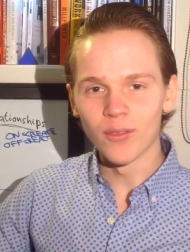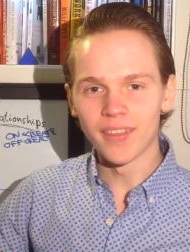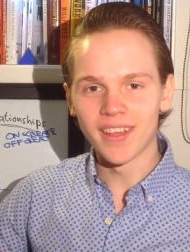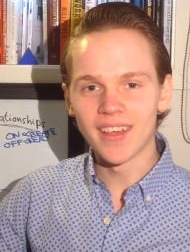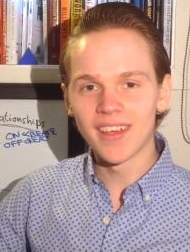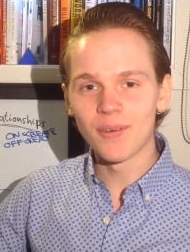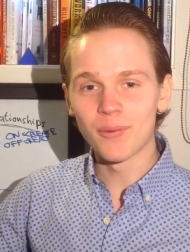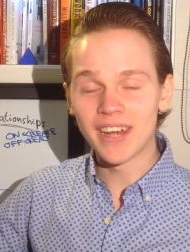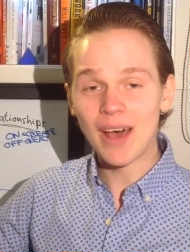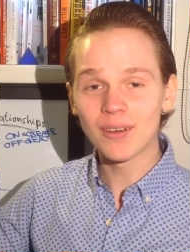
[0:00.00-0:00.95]
The
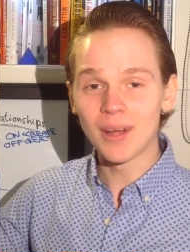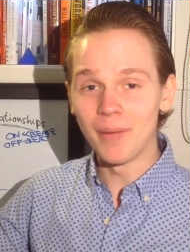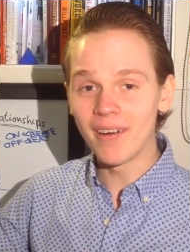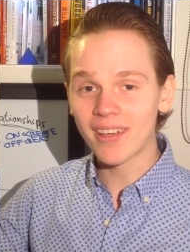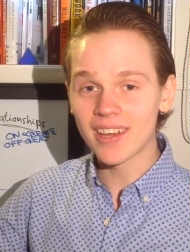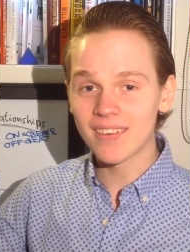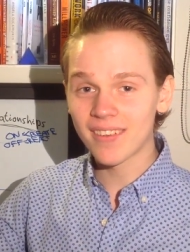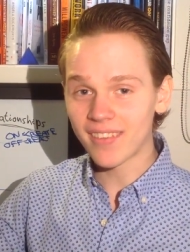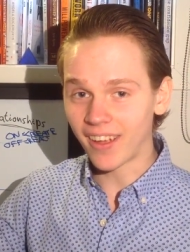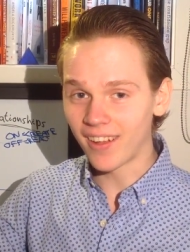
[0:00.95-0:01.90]
renowned
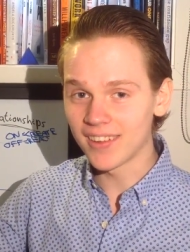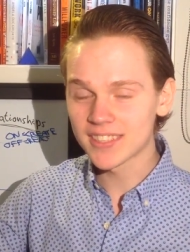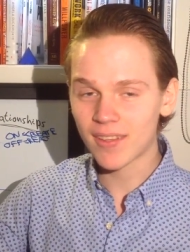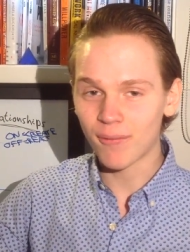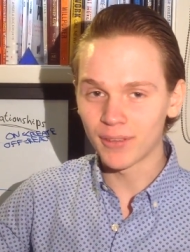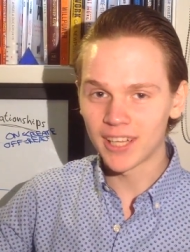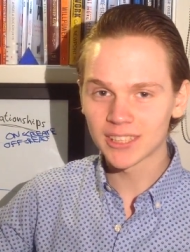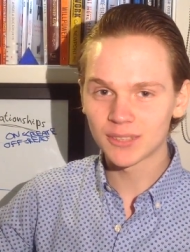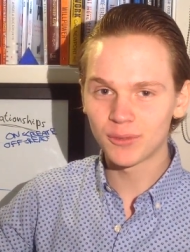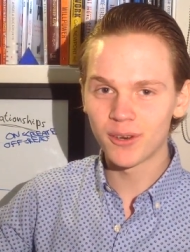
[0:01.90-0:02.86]
American psychologist and
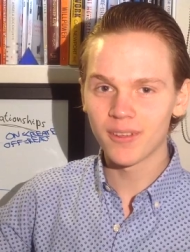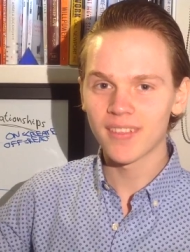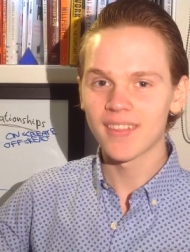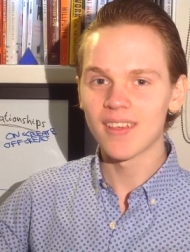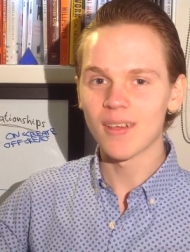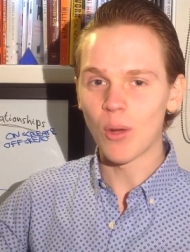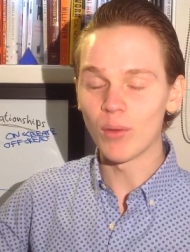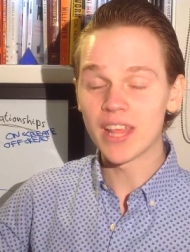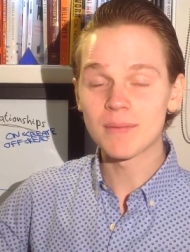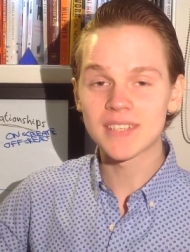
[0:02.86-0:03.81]
philosopher
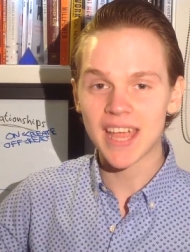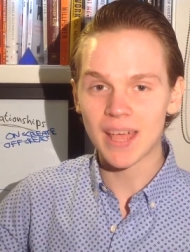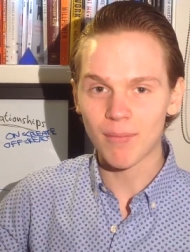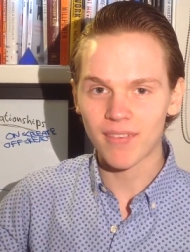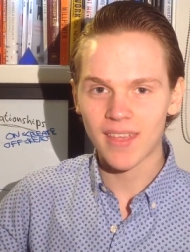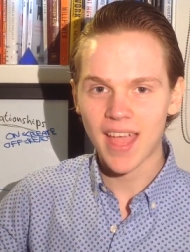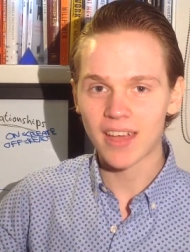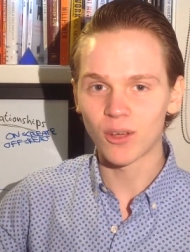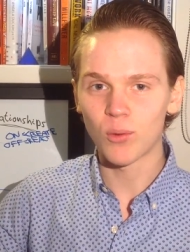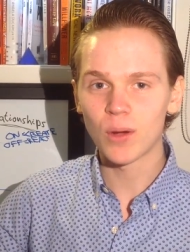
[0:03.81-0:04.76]
William James
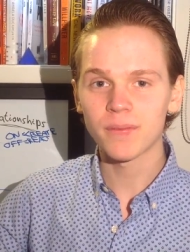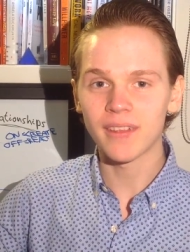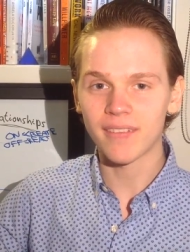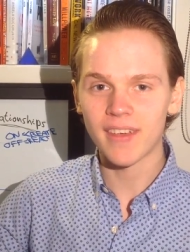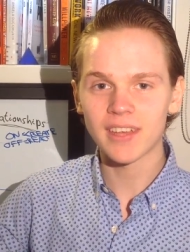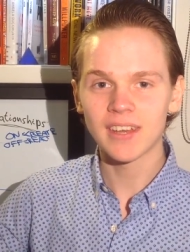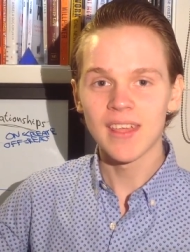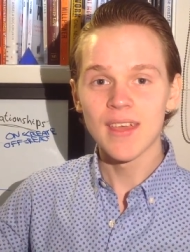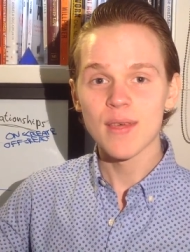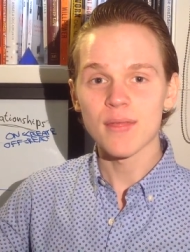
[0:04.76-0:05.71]
had a quote that said,
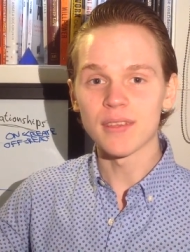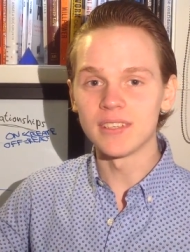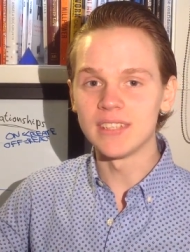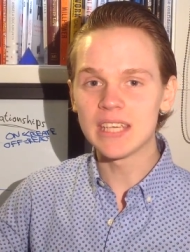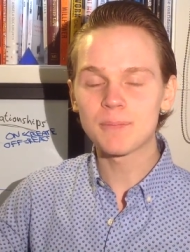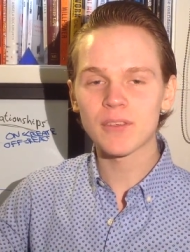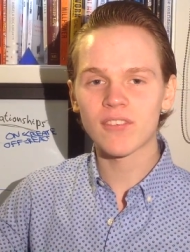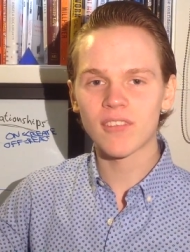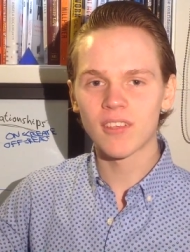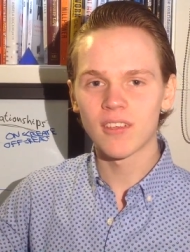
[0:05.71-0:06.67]
"The
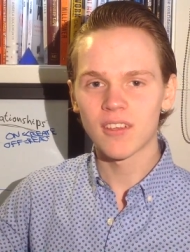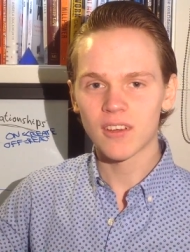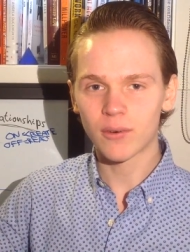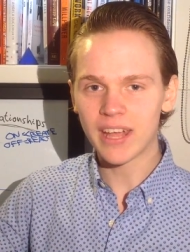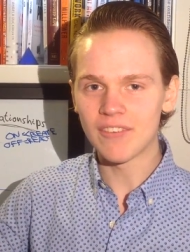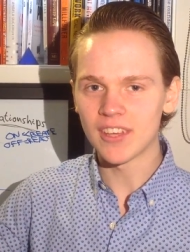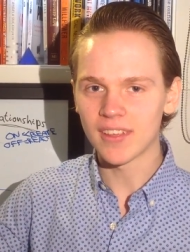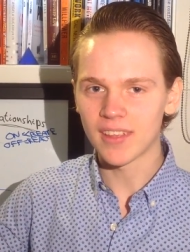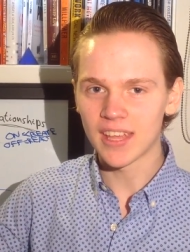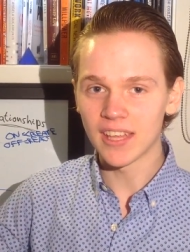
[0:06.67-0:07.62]
deepest
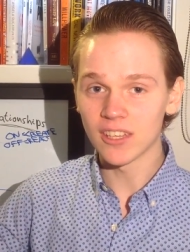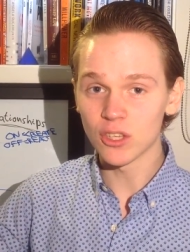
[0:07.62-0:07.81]
craving in